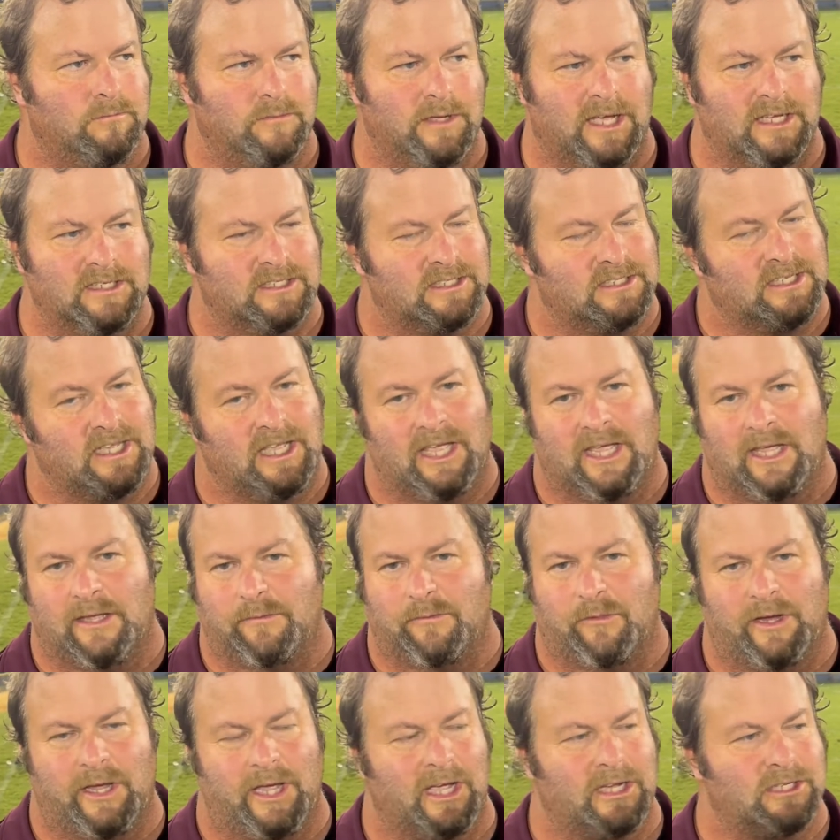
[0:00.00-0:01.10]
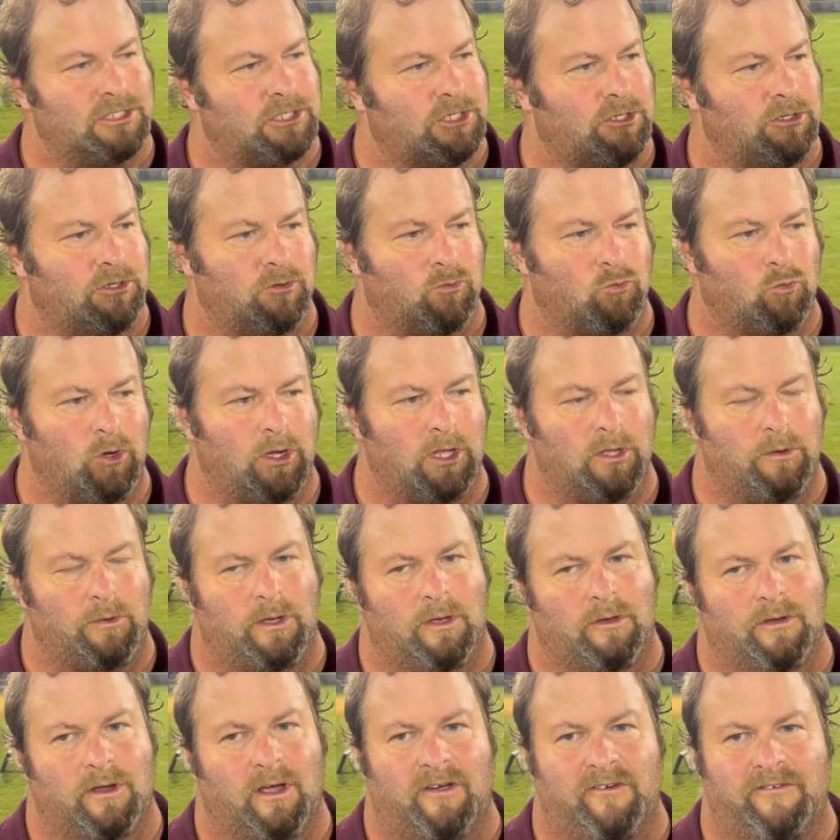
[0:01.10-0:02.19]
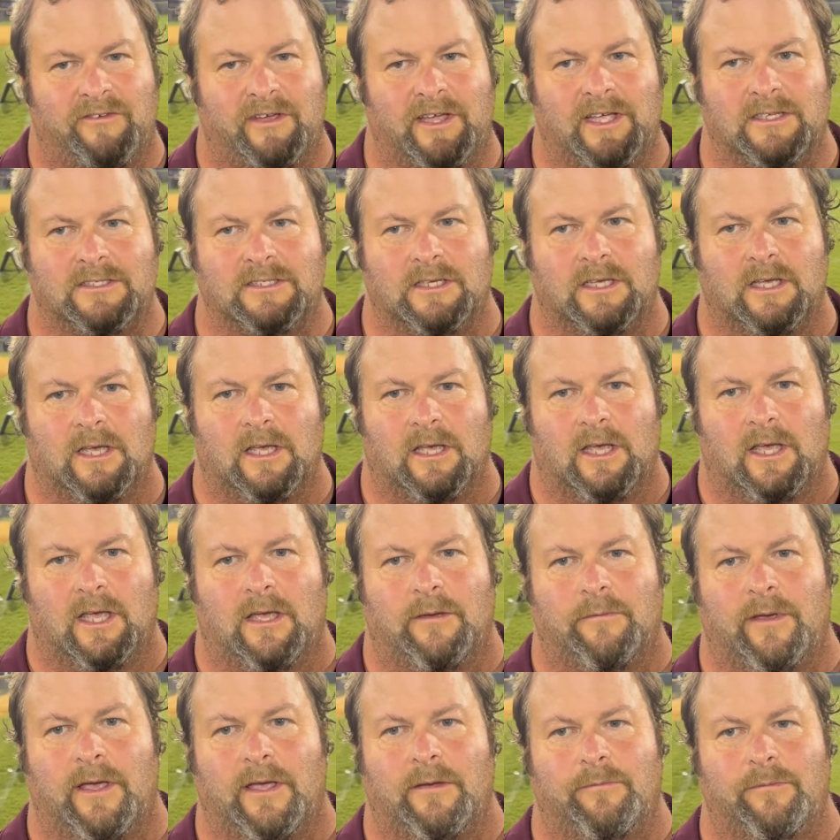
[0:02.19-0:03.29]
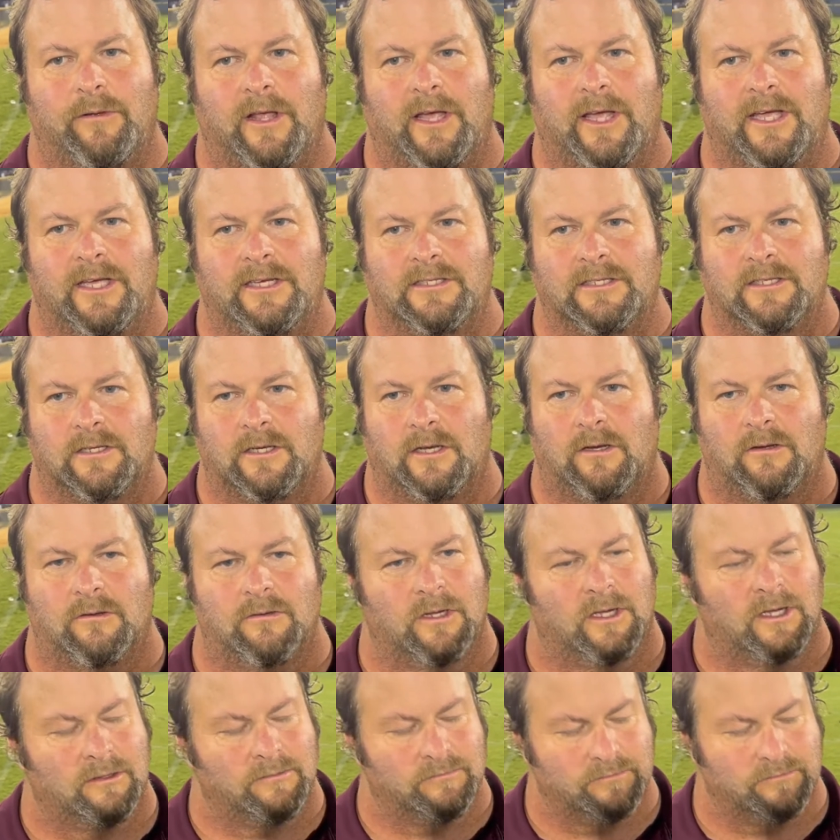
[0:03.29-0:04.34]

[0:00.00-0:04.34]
as a team. We executed really well on offense and made plays on